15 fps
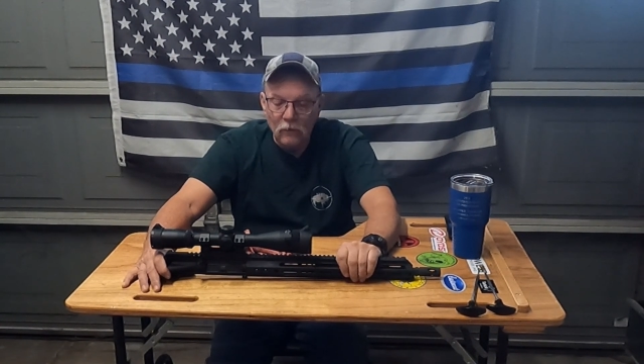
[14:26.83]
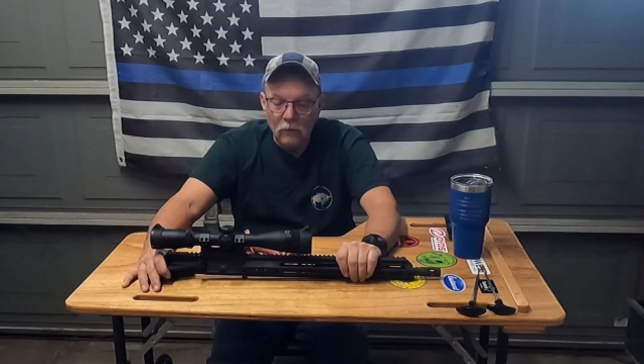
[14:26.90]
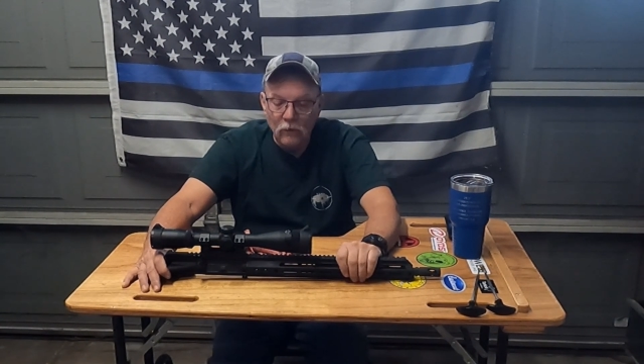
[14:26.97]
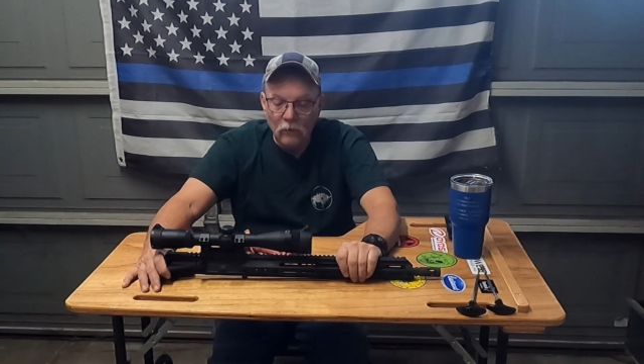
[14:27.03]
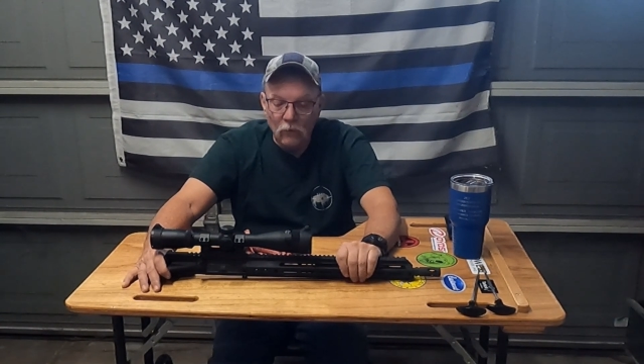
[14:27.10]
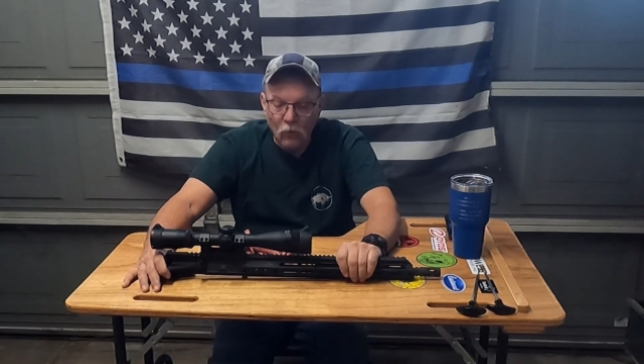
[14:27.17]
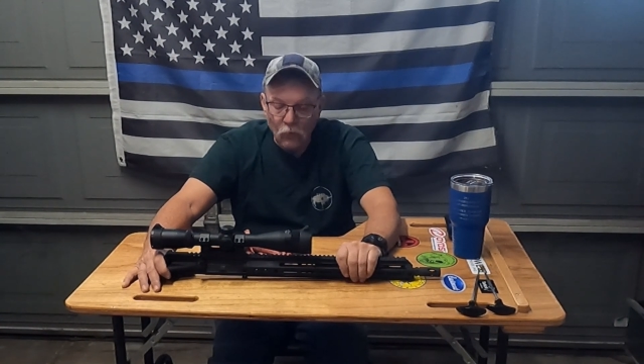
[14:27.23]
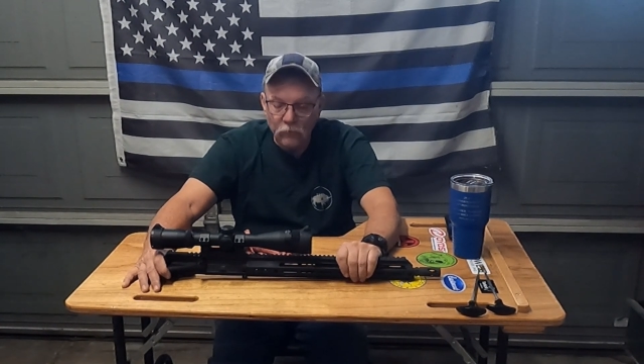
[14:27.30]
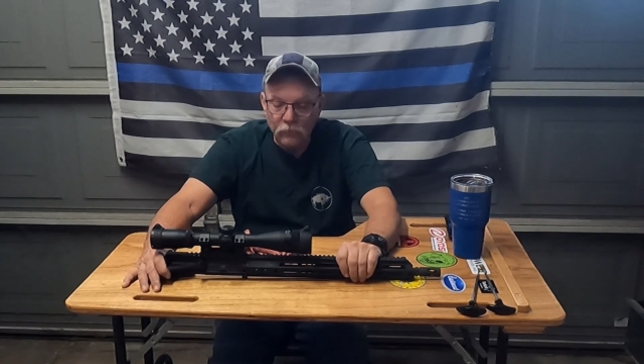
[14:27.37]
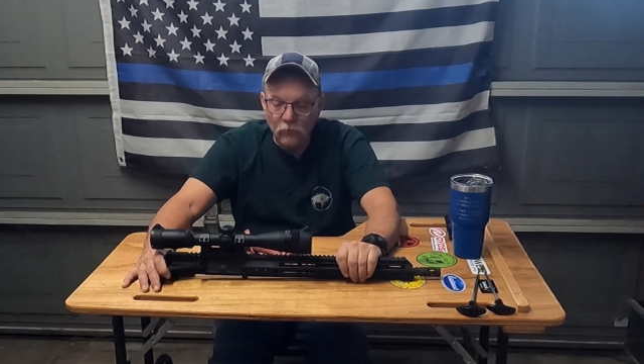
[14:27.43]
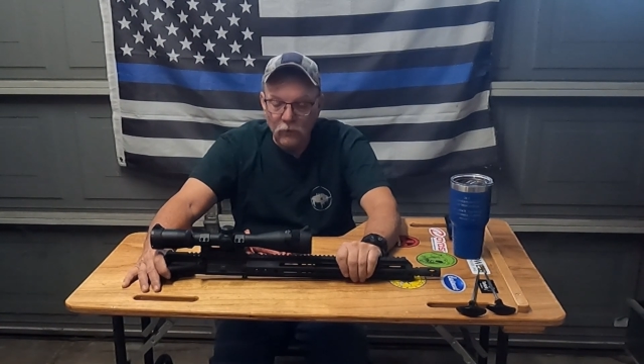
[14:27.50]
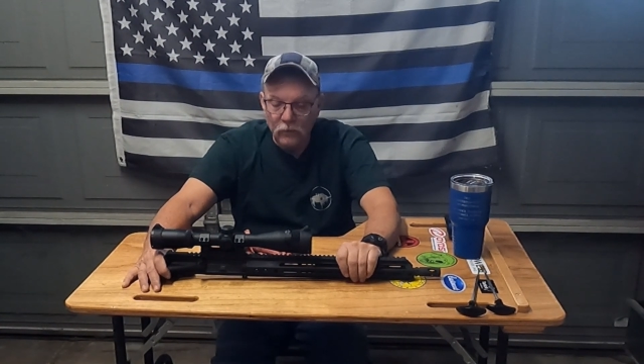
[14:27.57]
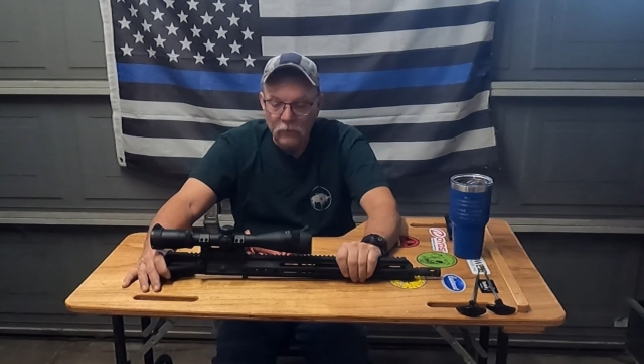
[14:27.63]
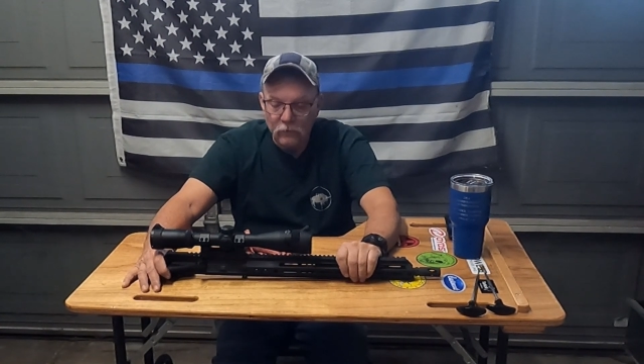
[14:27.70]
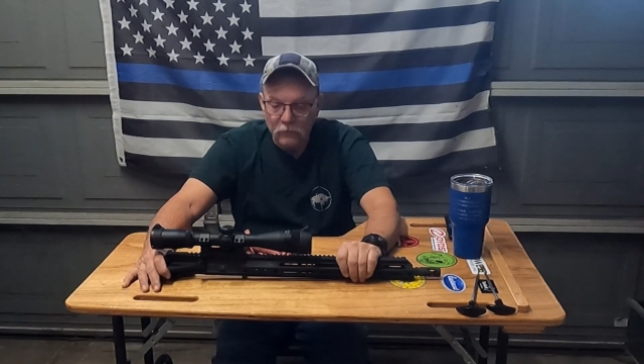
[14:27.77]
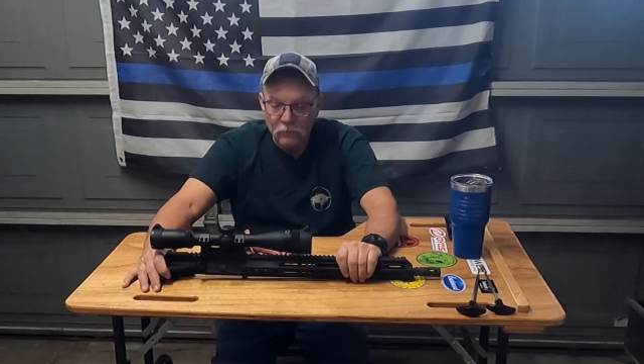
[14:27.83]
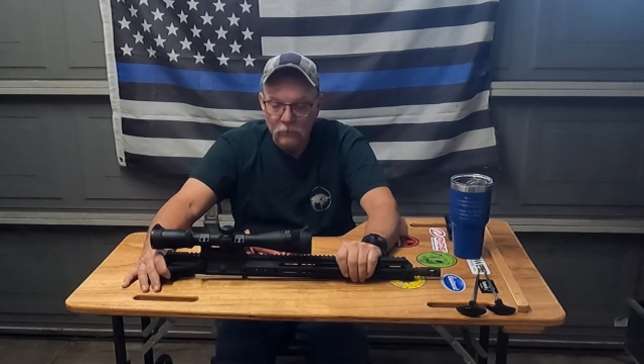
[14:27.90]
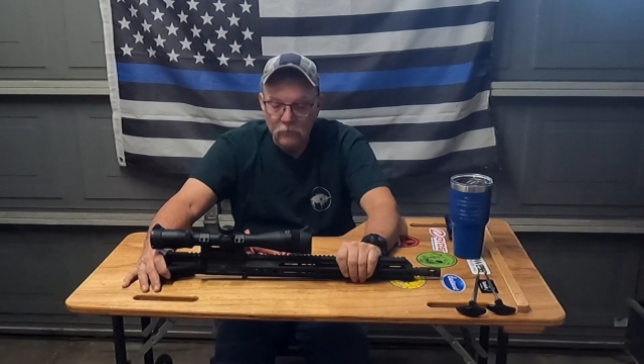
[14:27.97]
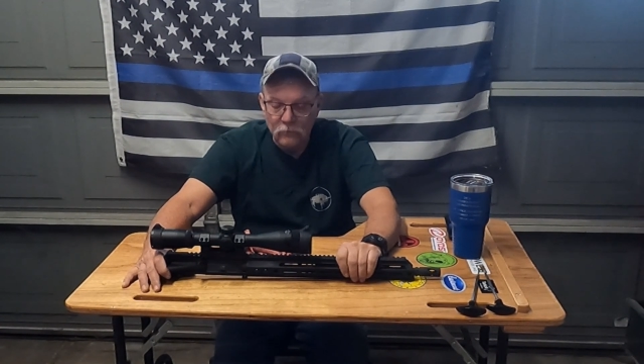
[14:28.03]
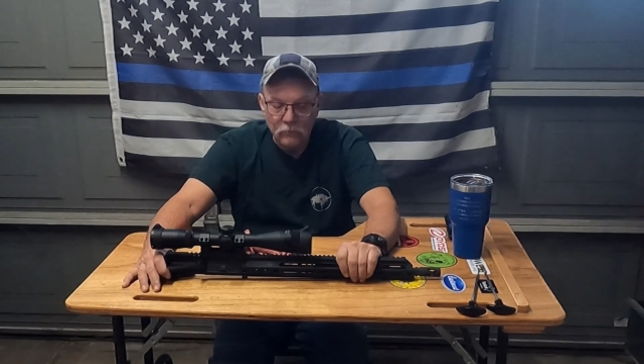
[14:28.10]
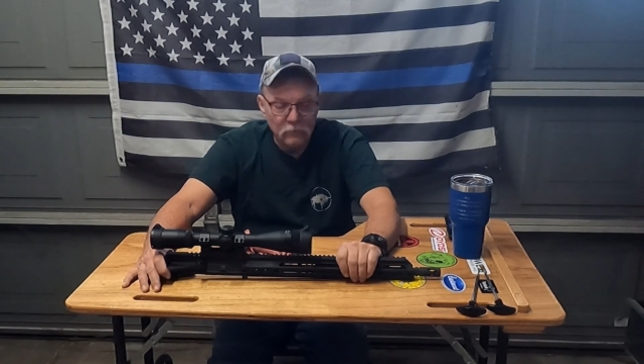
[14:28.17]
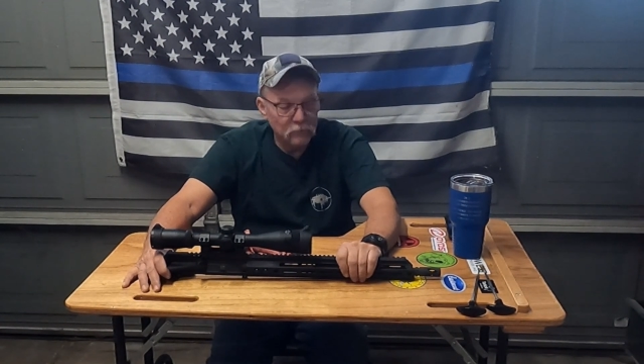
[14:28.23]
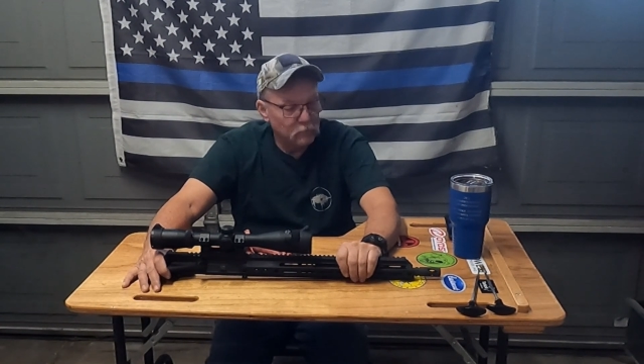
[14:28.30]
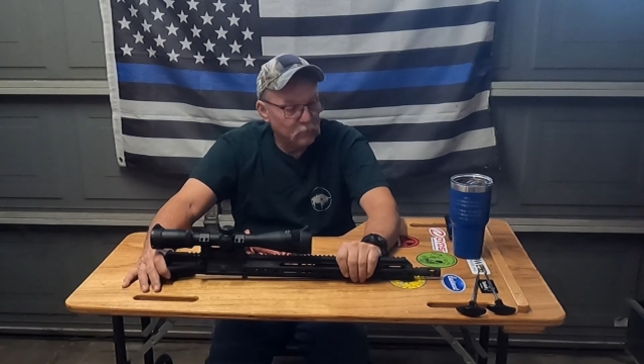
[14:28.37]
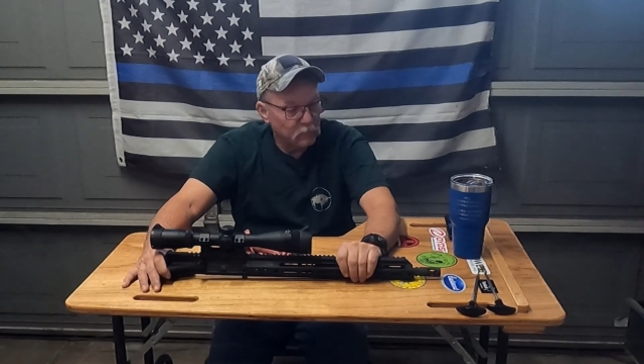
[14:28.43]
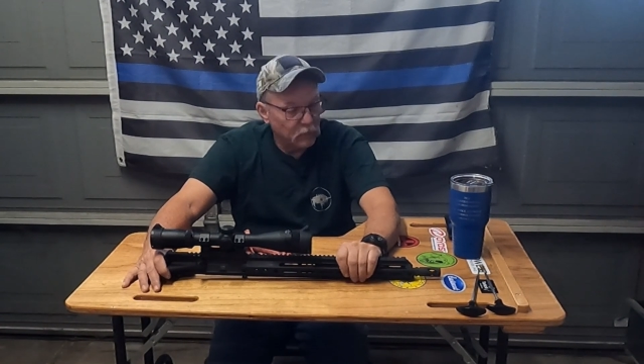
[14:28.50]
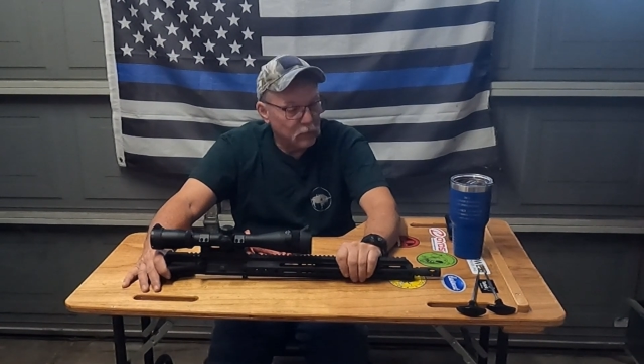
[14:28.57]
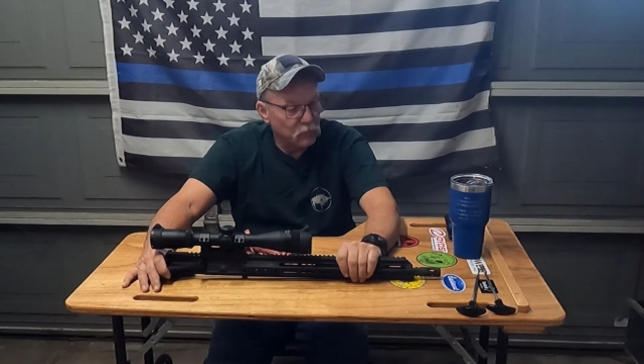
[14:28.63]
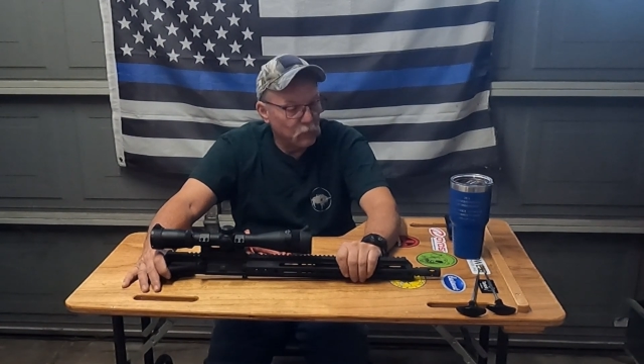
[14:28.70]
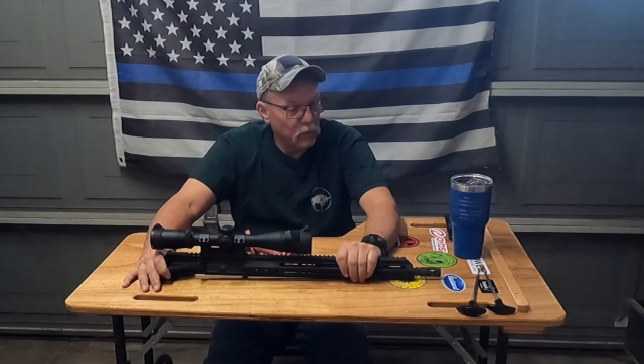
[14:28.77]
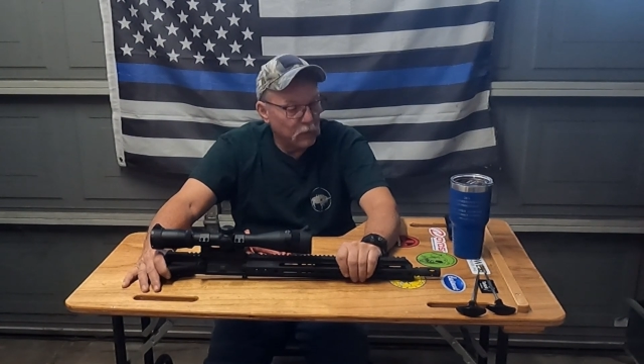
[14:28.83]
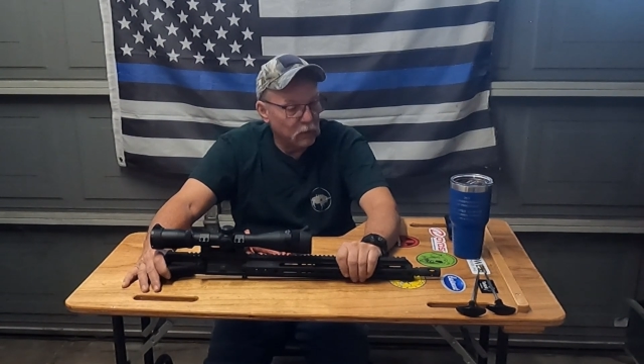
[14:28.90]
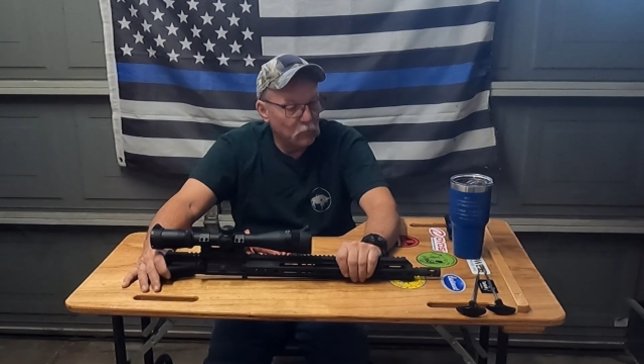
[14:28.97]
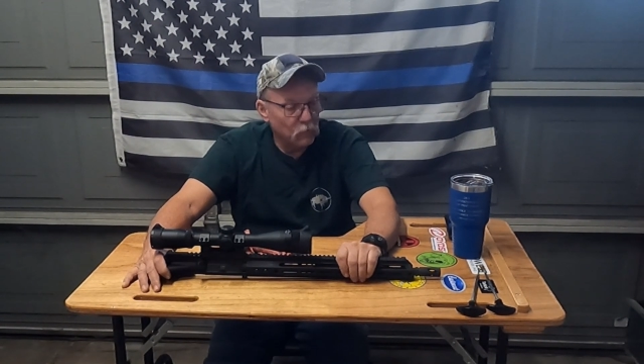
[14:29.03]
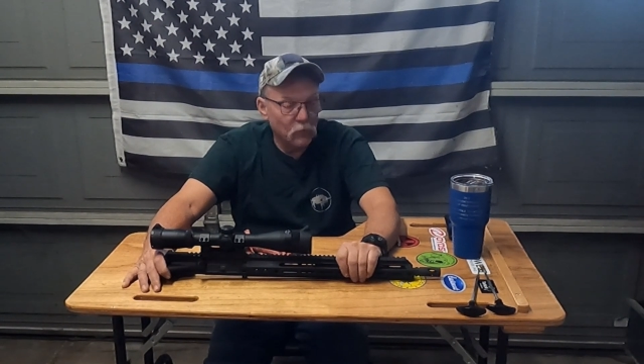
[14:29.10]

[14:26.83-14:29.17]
And hopefully next weekend